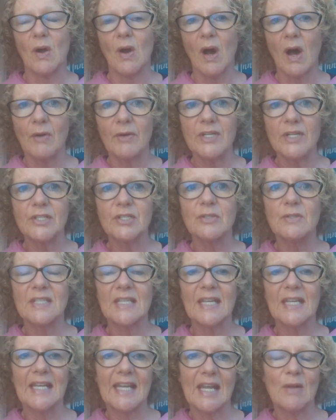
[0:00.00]
Our issues
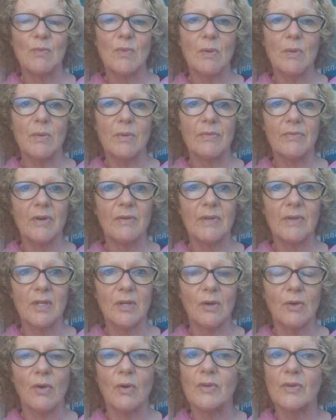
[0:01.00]
kick in when we're very
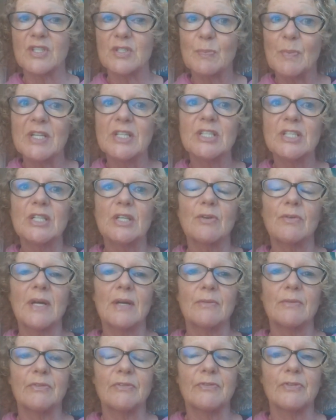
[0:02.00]
young, especially
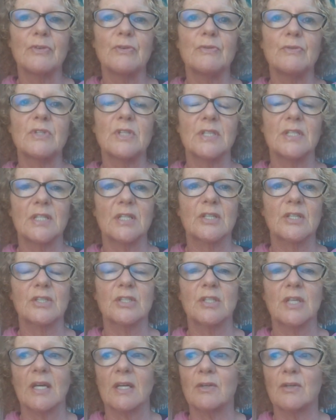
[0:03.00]
around food
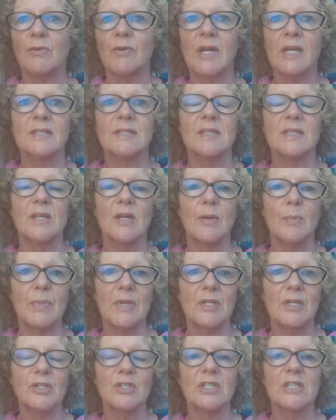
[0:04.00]
addiction, anorexia,
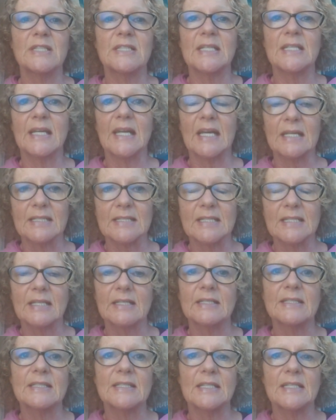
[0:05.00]
binge eating,
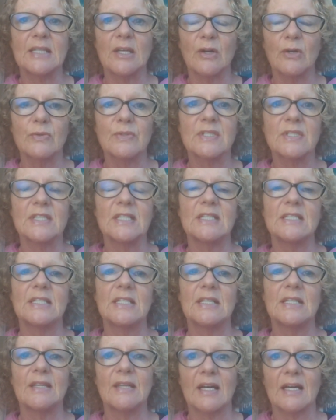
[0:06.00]
anxiety,
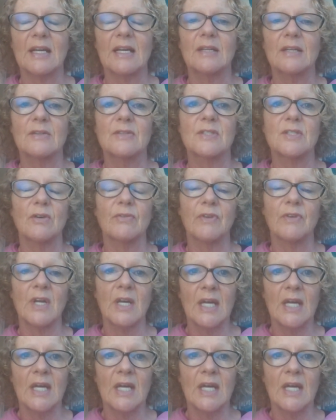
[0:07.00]
OCD, that kind of stuff.